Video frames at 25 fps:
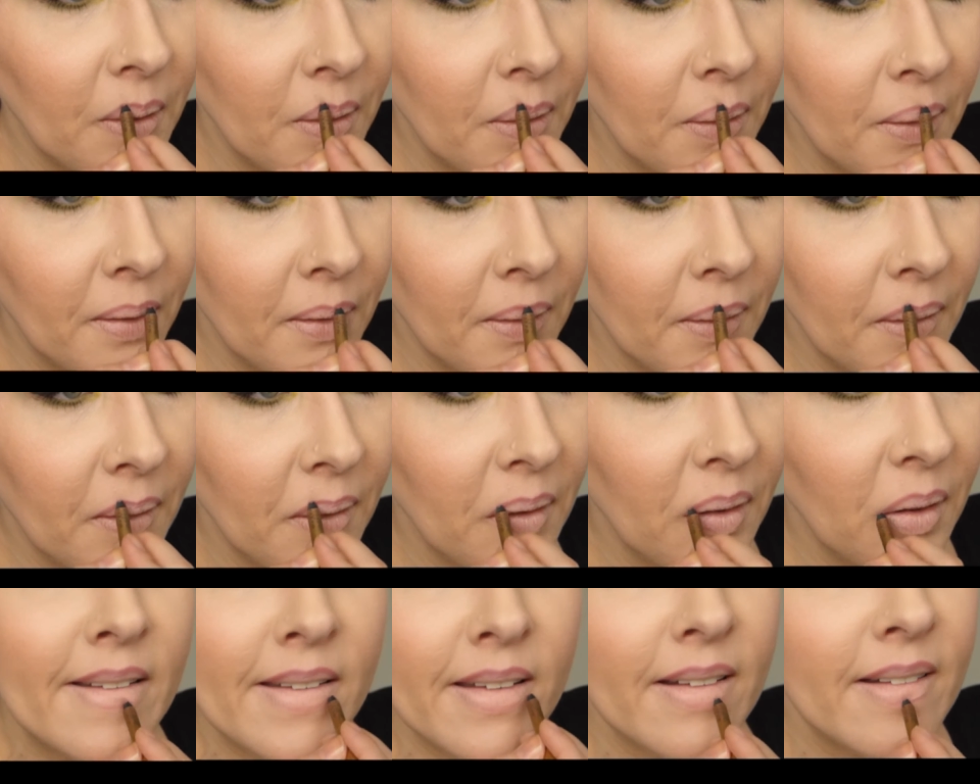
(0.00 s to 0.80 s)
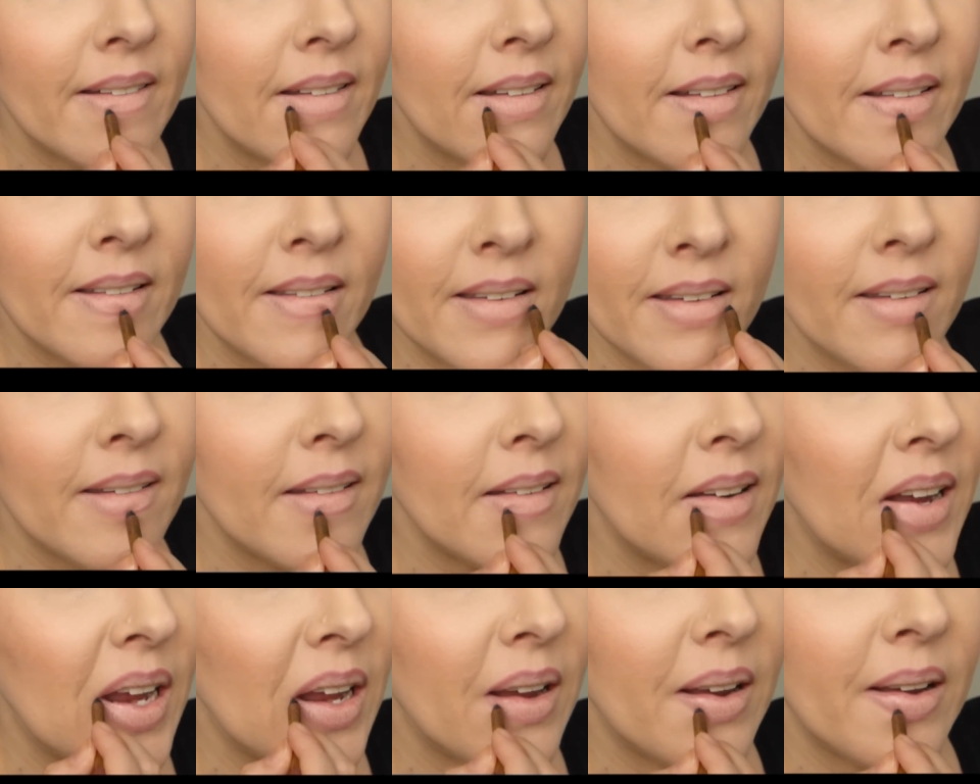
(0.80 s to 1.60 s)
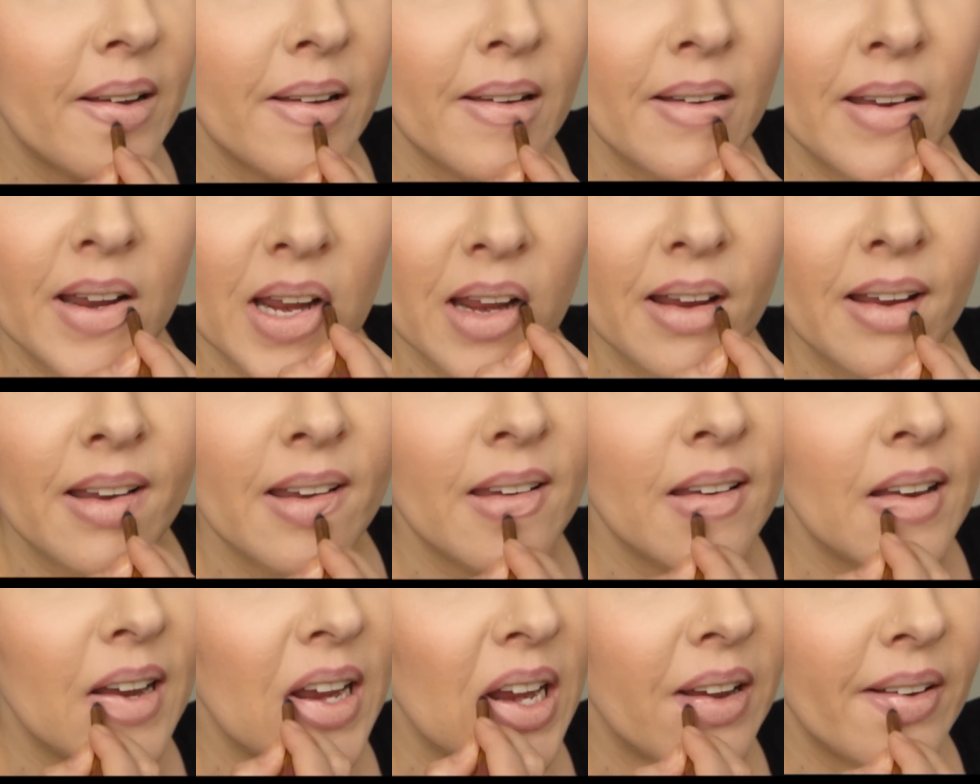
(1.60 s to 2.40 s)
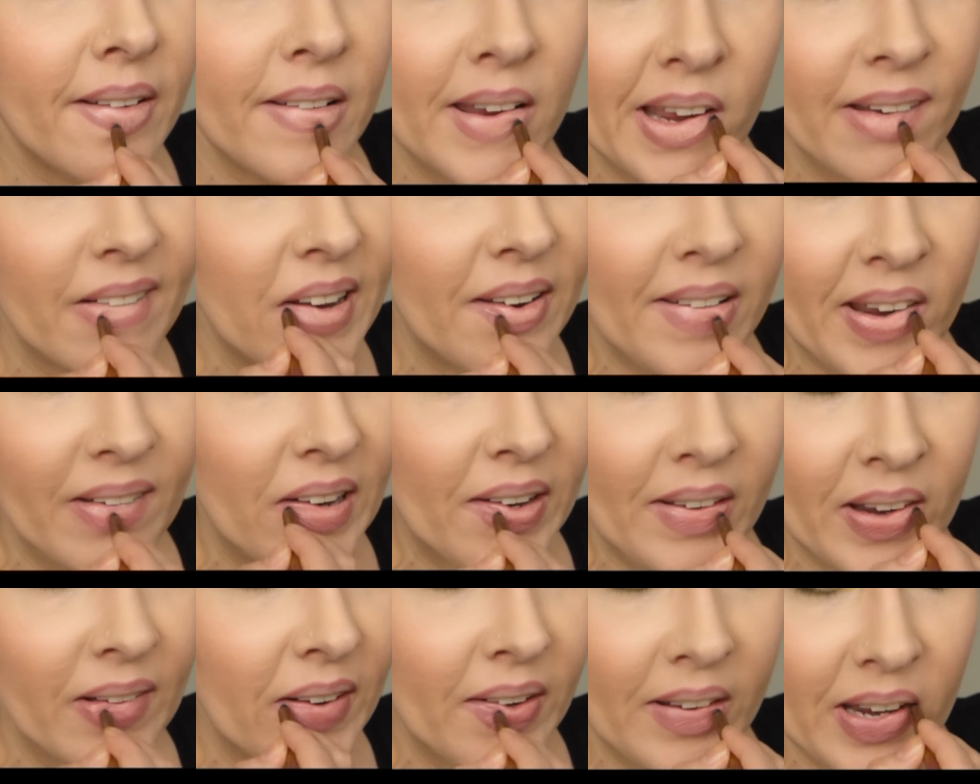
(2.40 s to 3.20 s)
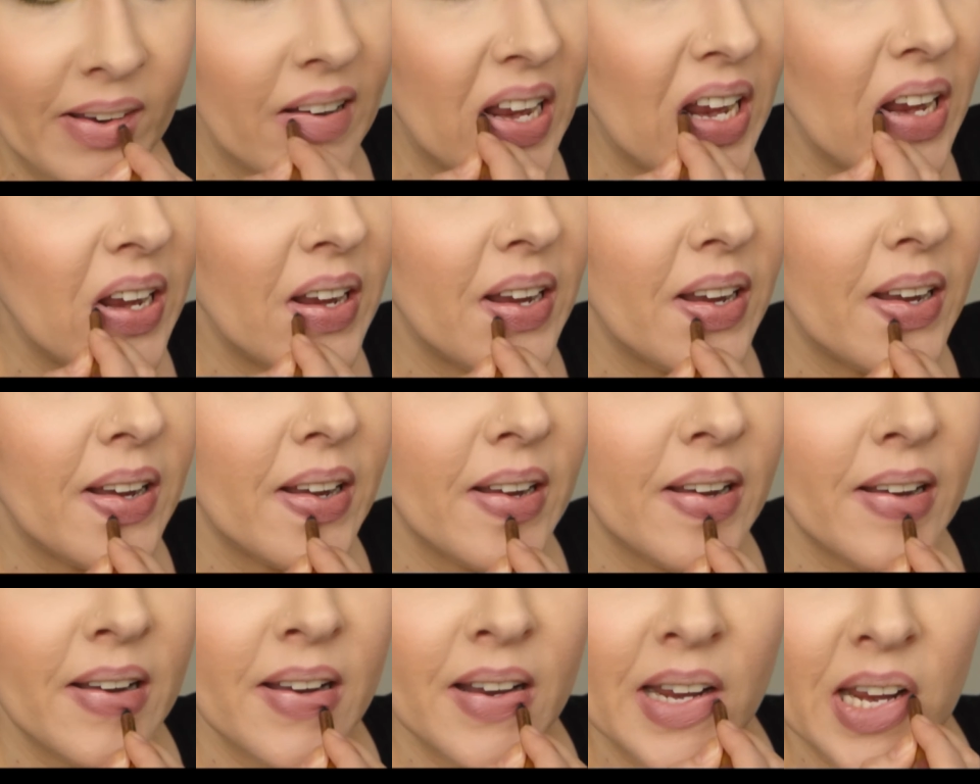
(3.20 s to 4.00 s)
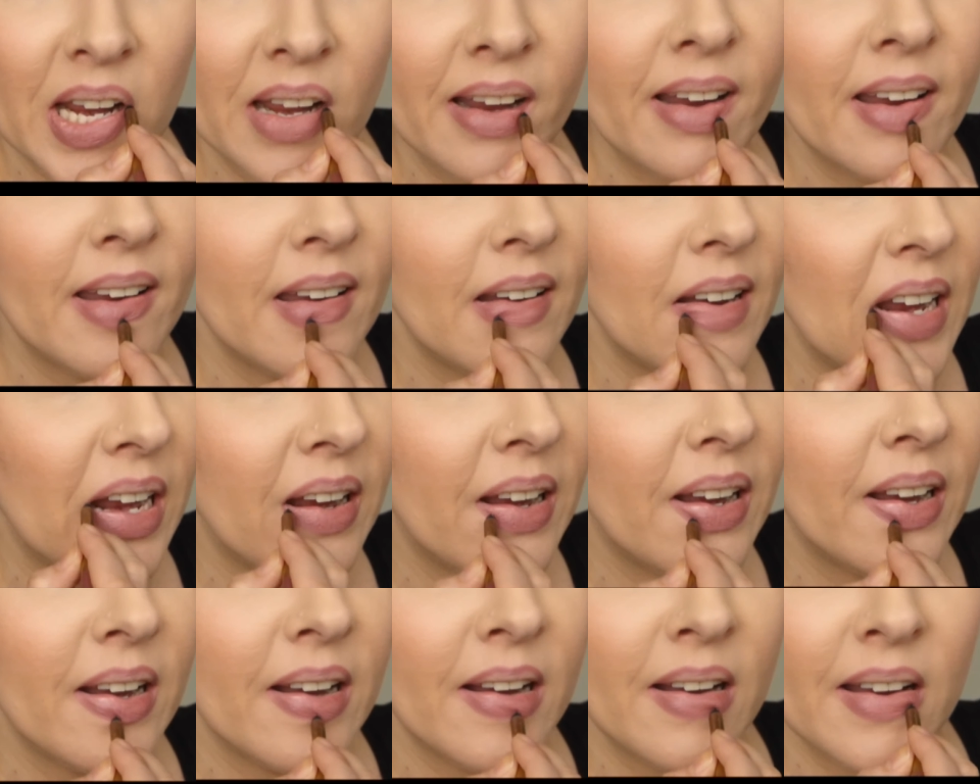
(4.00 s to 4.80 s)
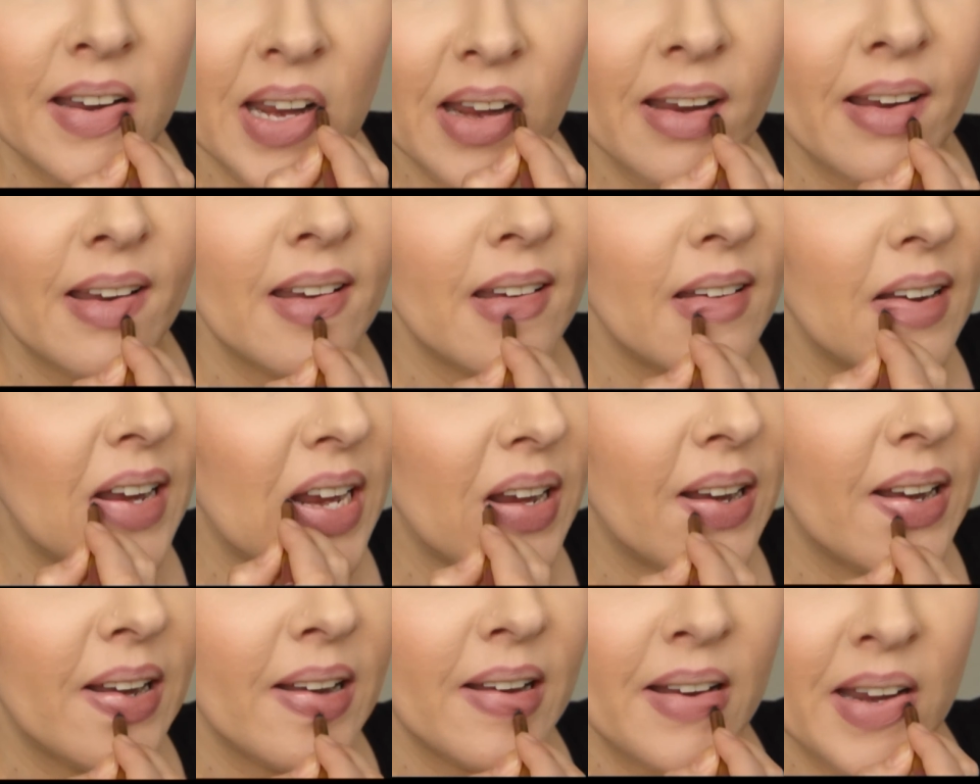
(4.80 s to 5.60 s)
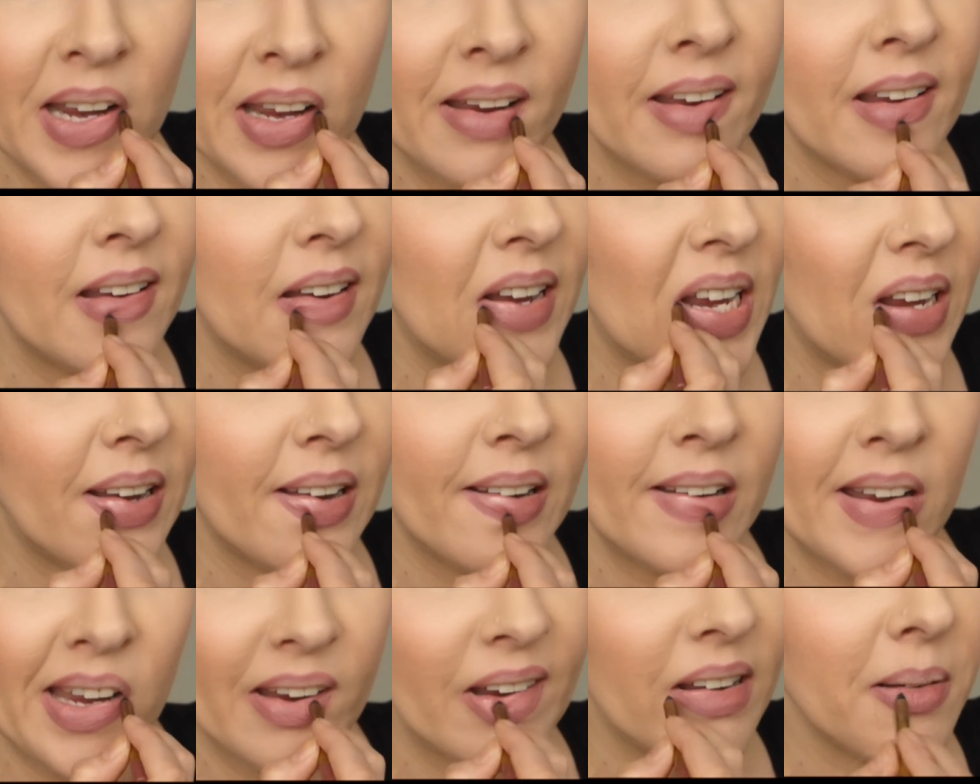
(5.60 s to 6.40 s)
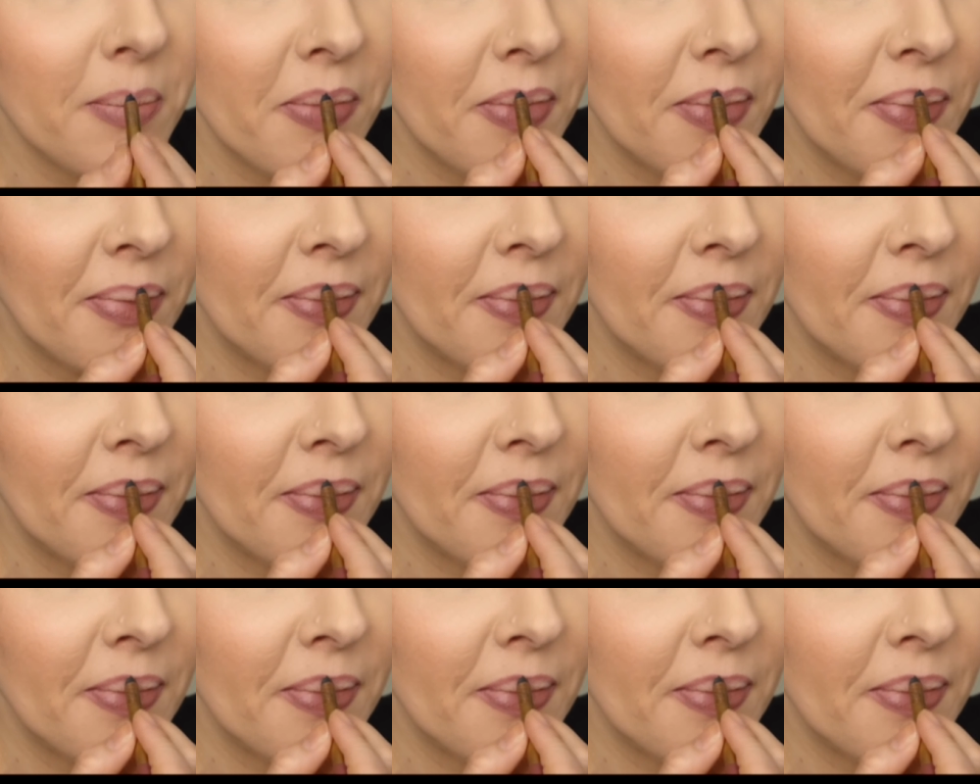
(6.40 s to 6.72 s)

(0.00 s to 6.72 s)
And this lip pencil is called Mauve Moment, and it's from Max Factor.